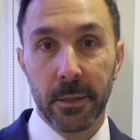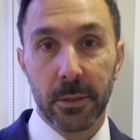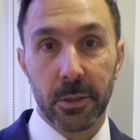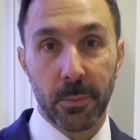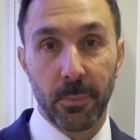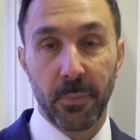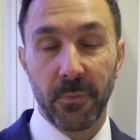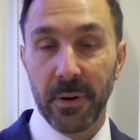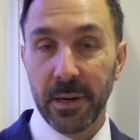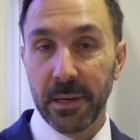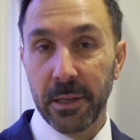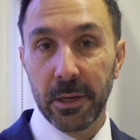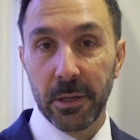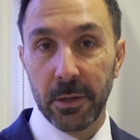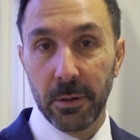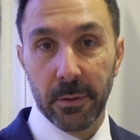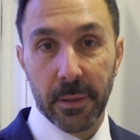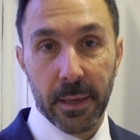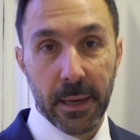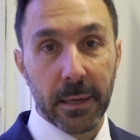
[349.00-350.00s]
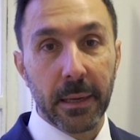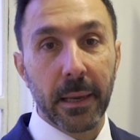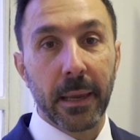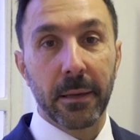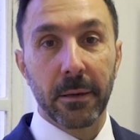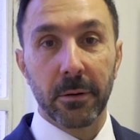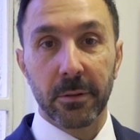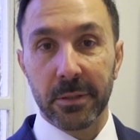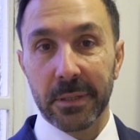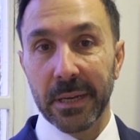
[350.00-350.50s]
So providing you do that,
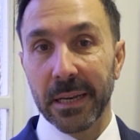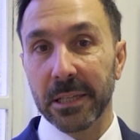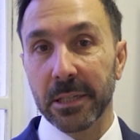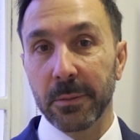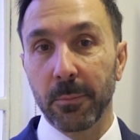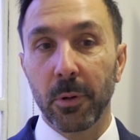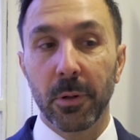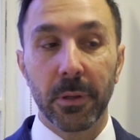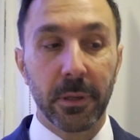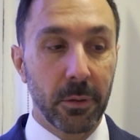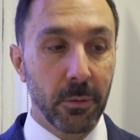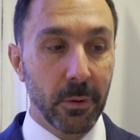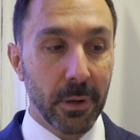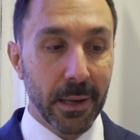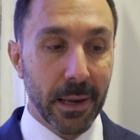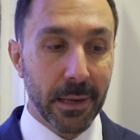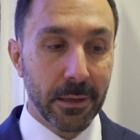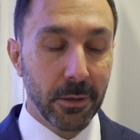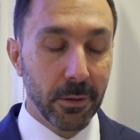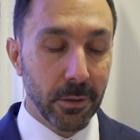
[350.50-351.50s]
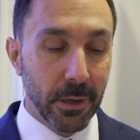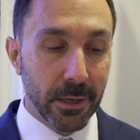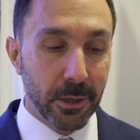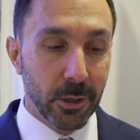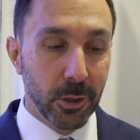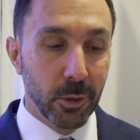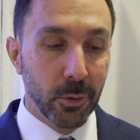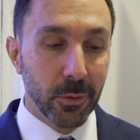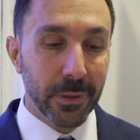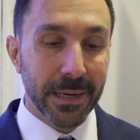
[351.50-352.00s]
and you're sensible, and
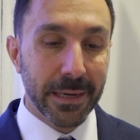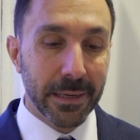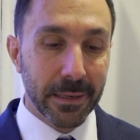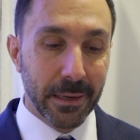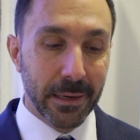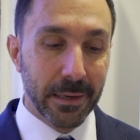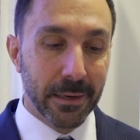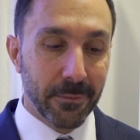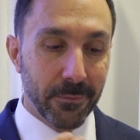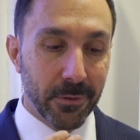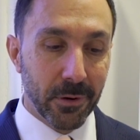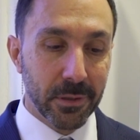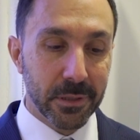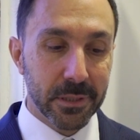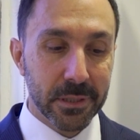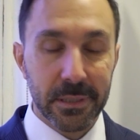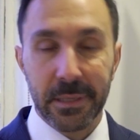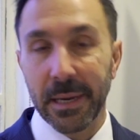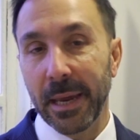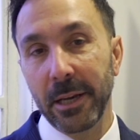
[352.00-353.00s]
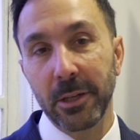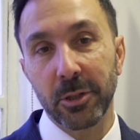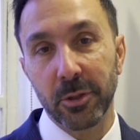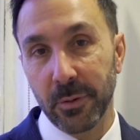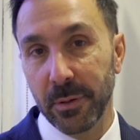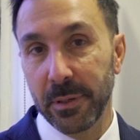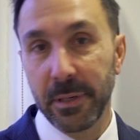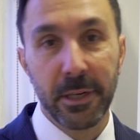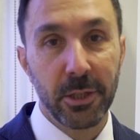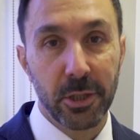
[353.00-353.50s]
you do it in a very staged,
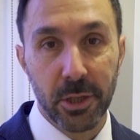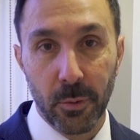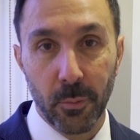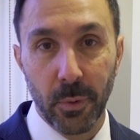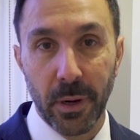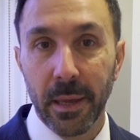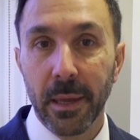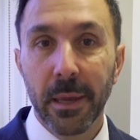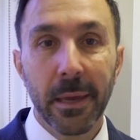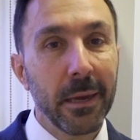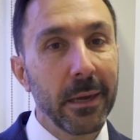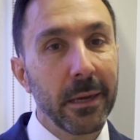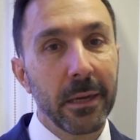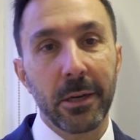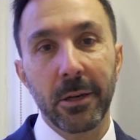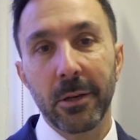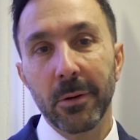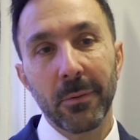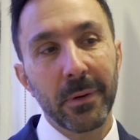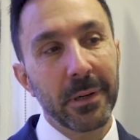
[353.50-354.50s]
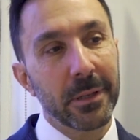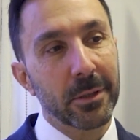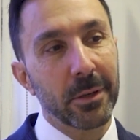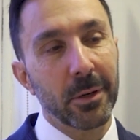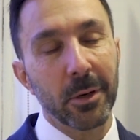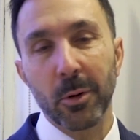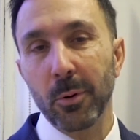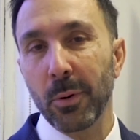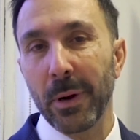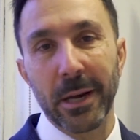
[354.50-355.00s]
strategic way, you don't want to
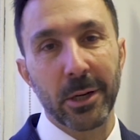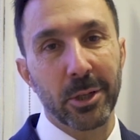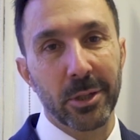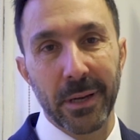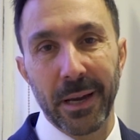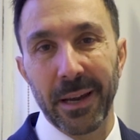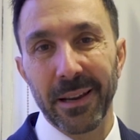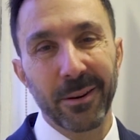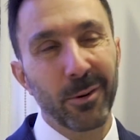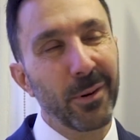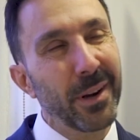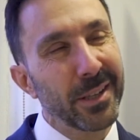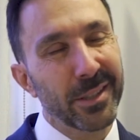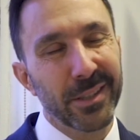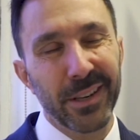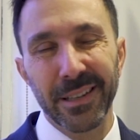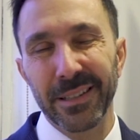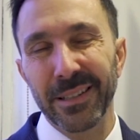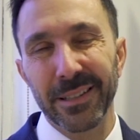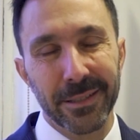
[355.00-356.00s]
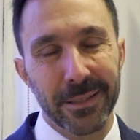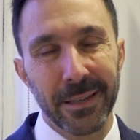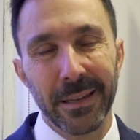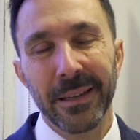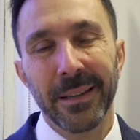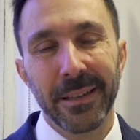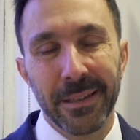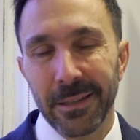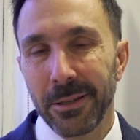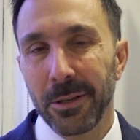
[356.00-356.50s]
sort of crash diet. Crash diet does
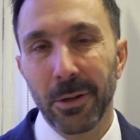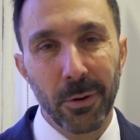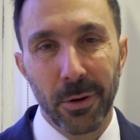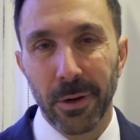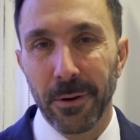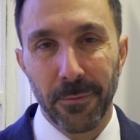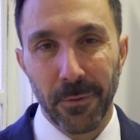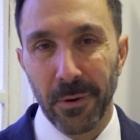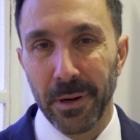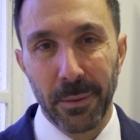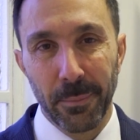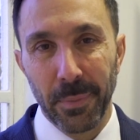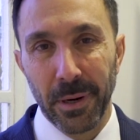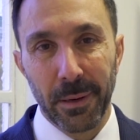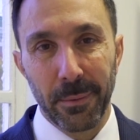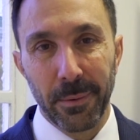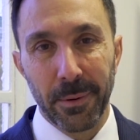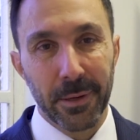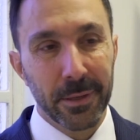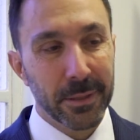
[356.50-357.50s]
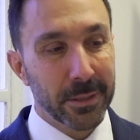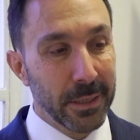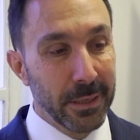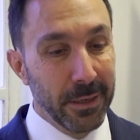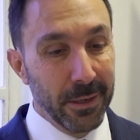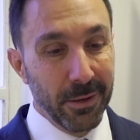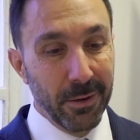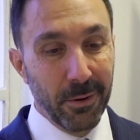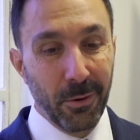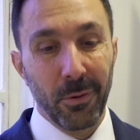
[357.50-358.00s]
no good for anybody, because
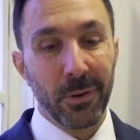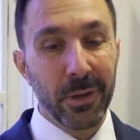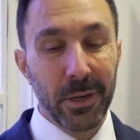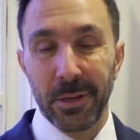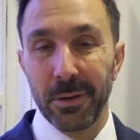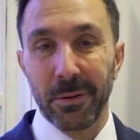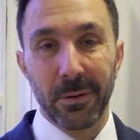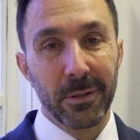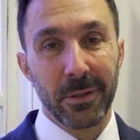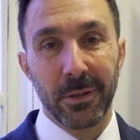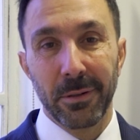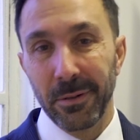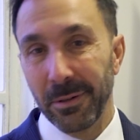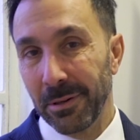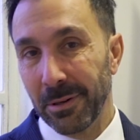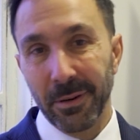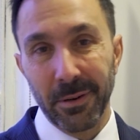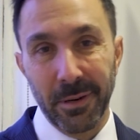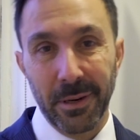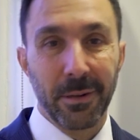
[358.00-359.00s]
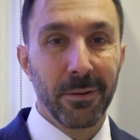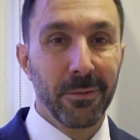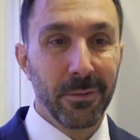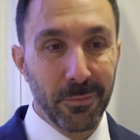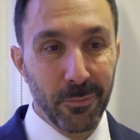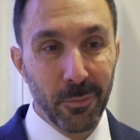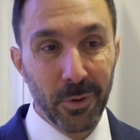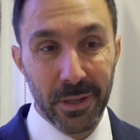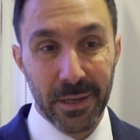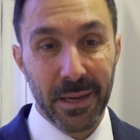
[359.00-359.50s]
all you do is
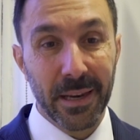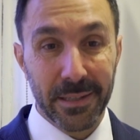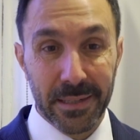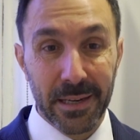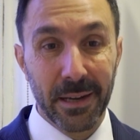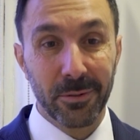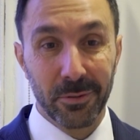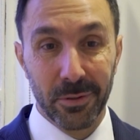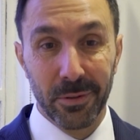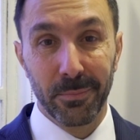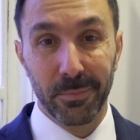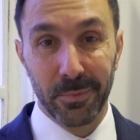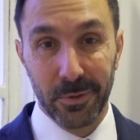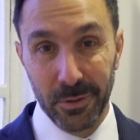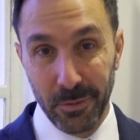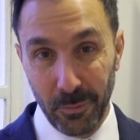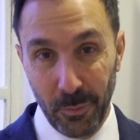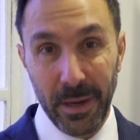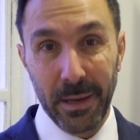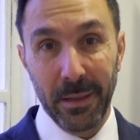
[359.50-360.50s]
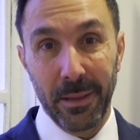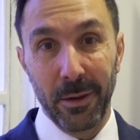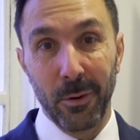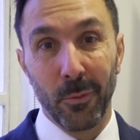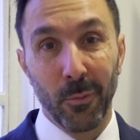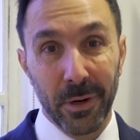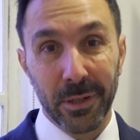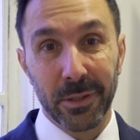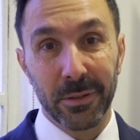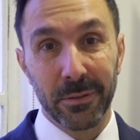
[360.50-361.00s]
you really get down to a weight that
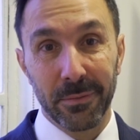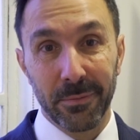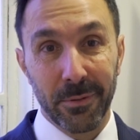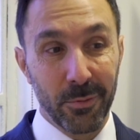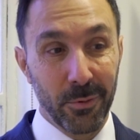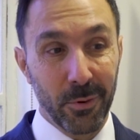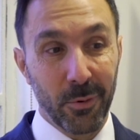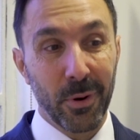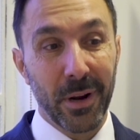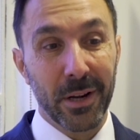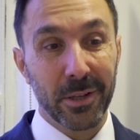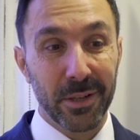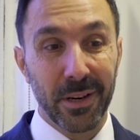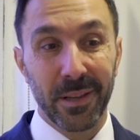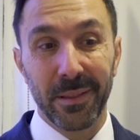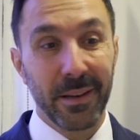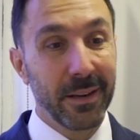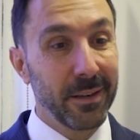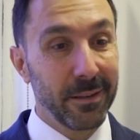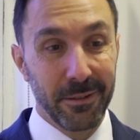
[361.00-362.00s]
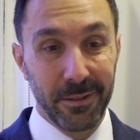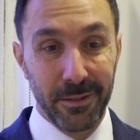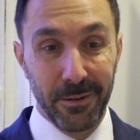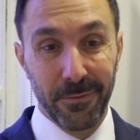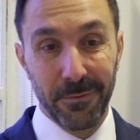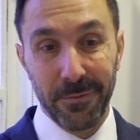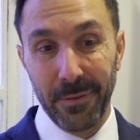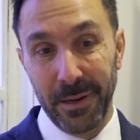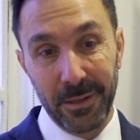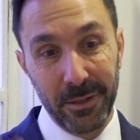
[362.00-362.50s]
you want to through a crash diet, and then
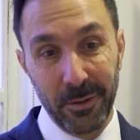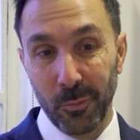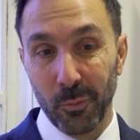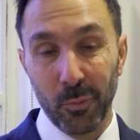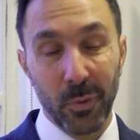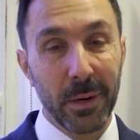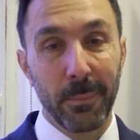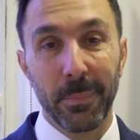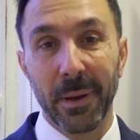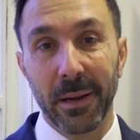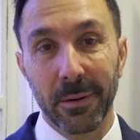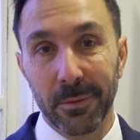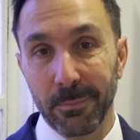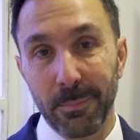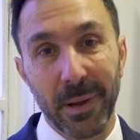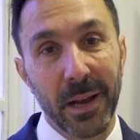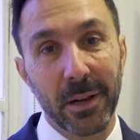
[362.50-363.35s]
you find you rebound,